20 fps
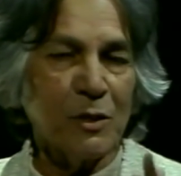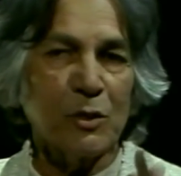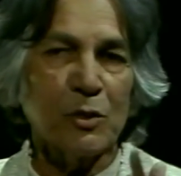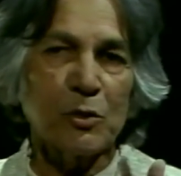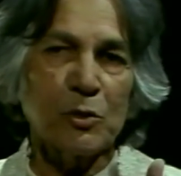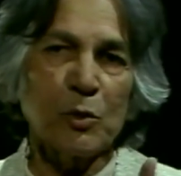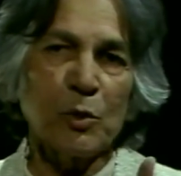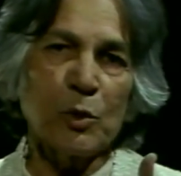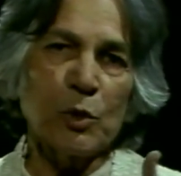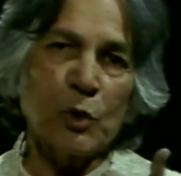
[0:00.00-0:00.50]

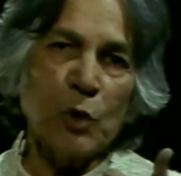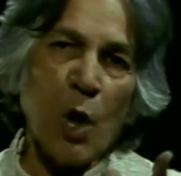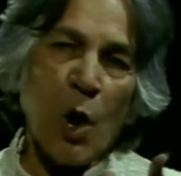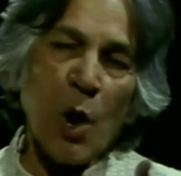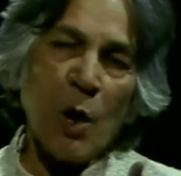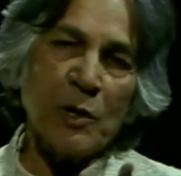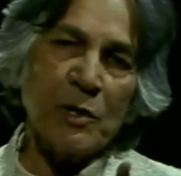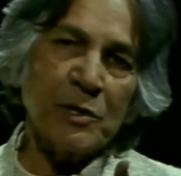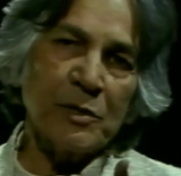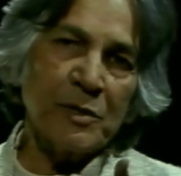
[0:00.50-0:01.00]
So
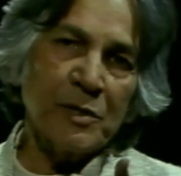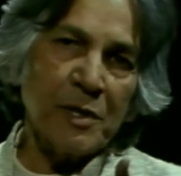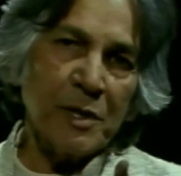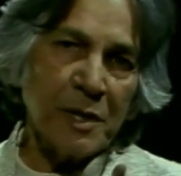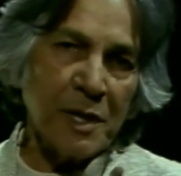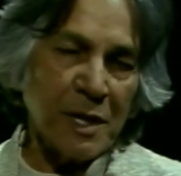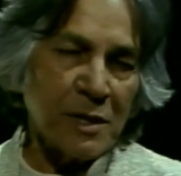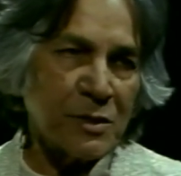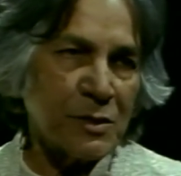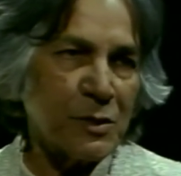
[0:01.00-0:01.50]
thought
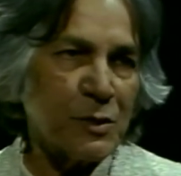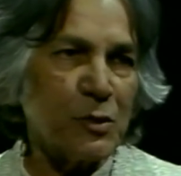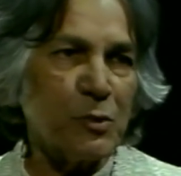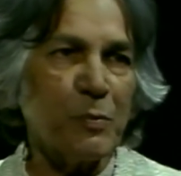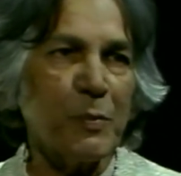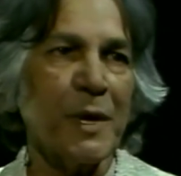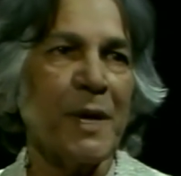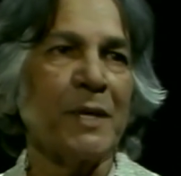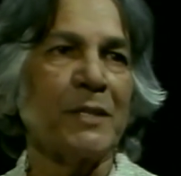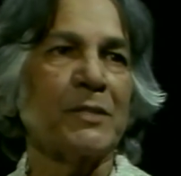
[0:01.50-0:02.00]
creates the
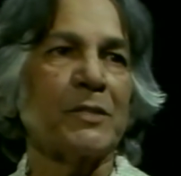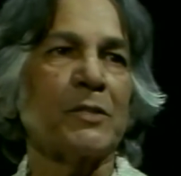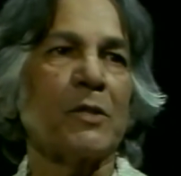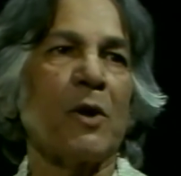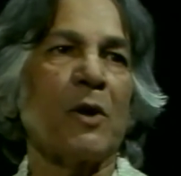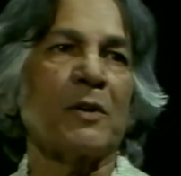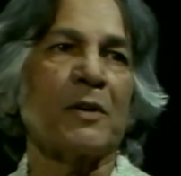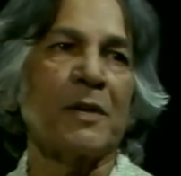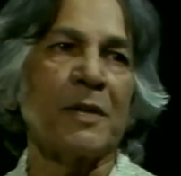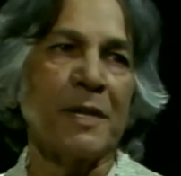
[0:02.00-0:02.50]
space,
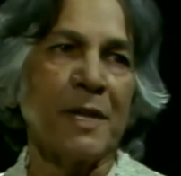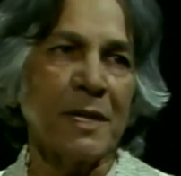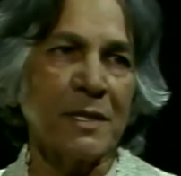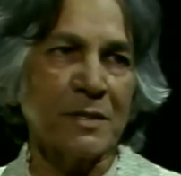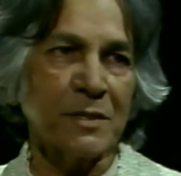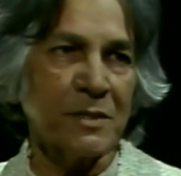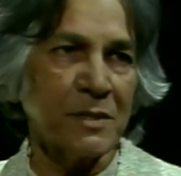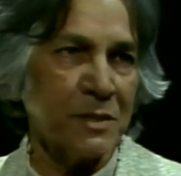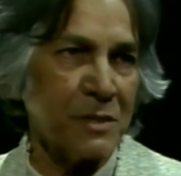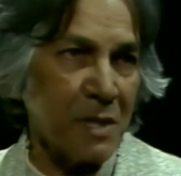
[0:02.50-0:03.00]
thought
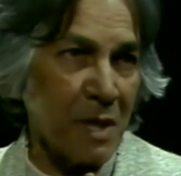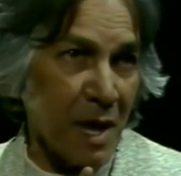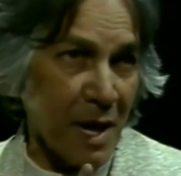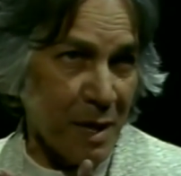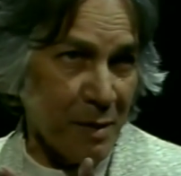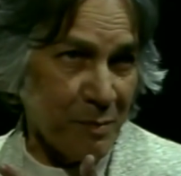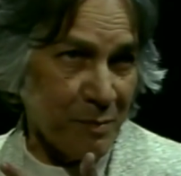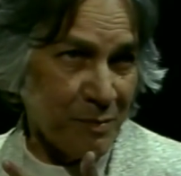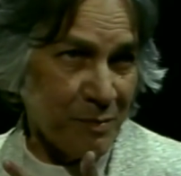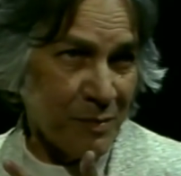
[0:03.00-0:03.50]
creates the time.